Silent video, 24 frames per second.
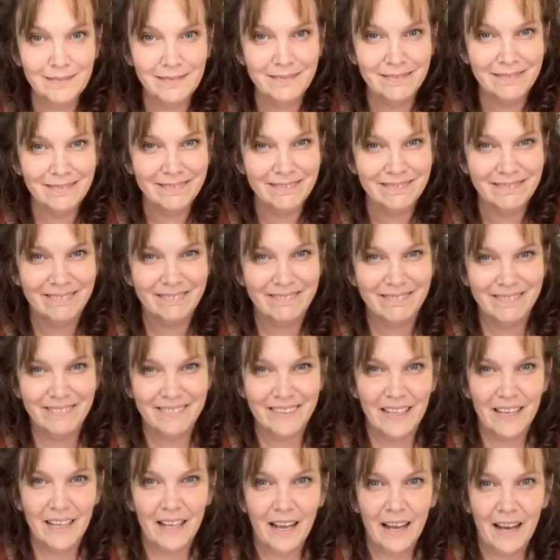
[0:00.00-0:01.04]

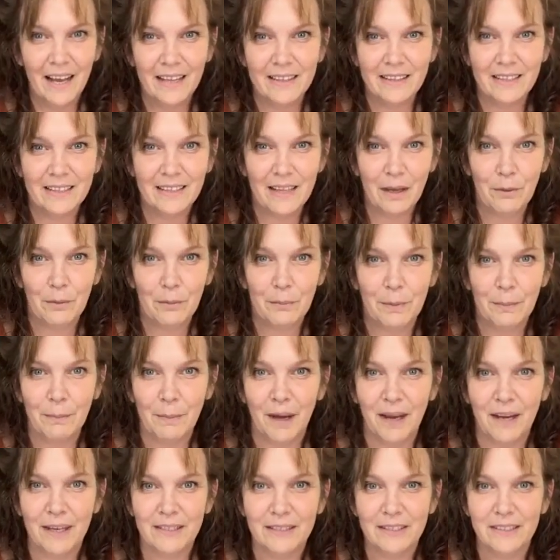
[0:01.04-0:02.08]
I think that would be
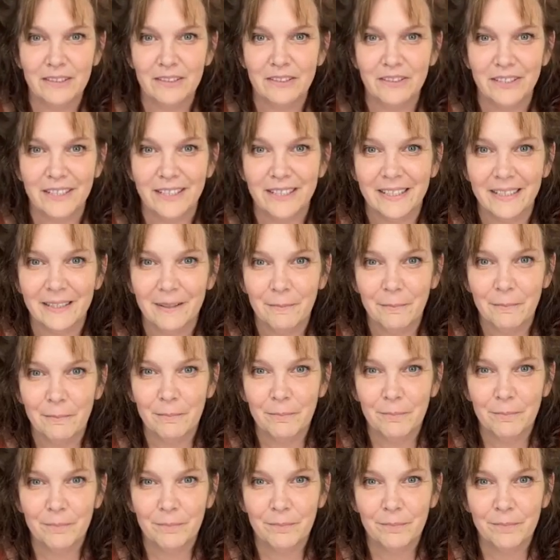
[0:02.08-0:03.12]
my ideal thing.
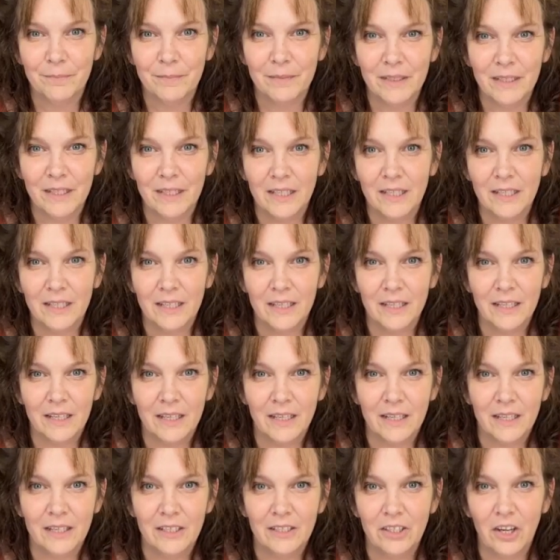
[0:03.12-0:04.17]

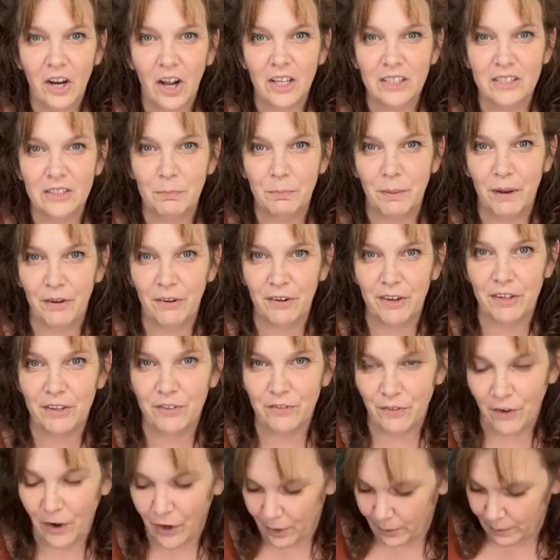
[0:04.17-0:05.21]
Knott's
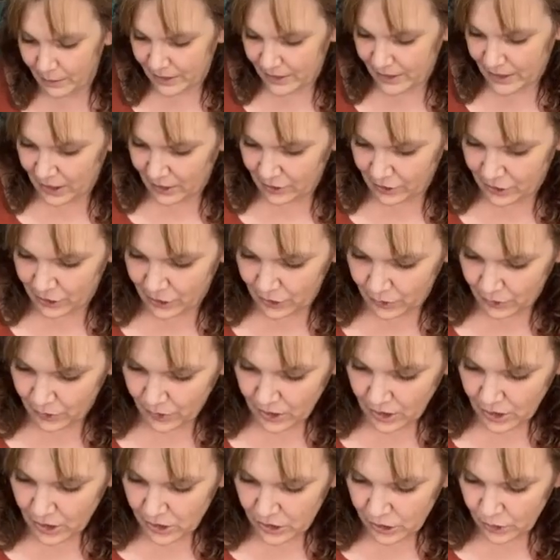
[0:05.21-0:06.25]
Berries Farm is there too.
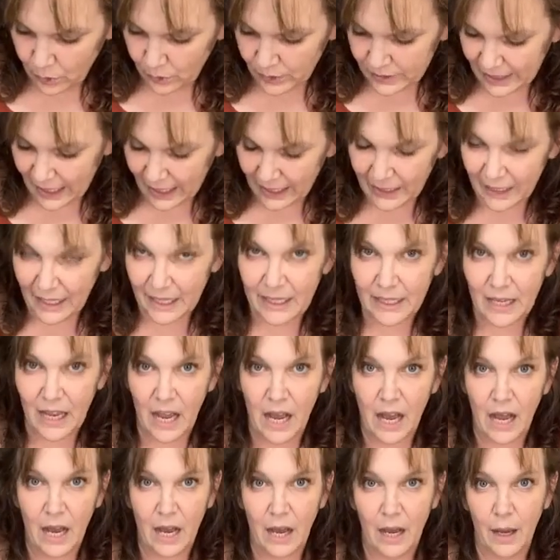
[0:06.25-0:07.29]
So is that
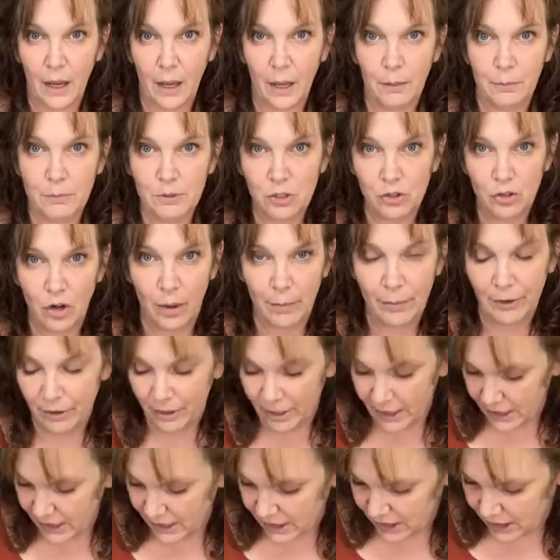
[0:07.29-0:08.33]
like
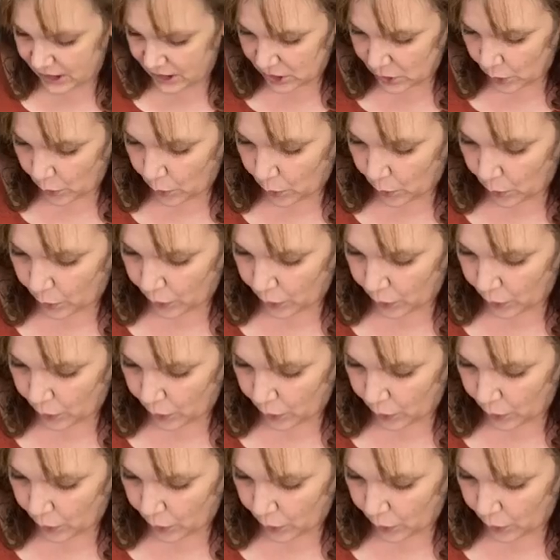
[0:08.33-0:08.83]
strawberries,